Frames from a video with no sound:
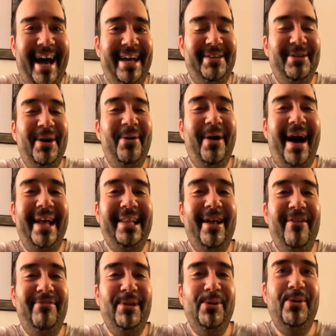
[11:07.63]
I
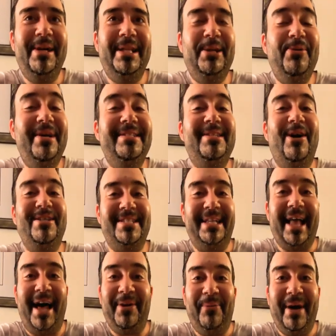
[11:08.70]
love Louis. Louis has lost a
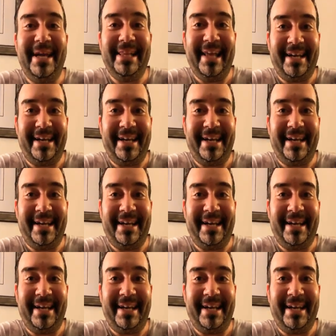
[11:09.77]
lot of weight,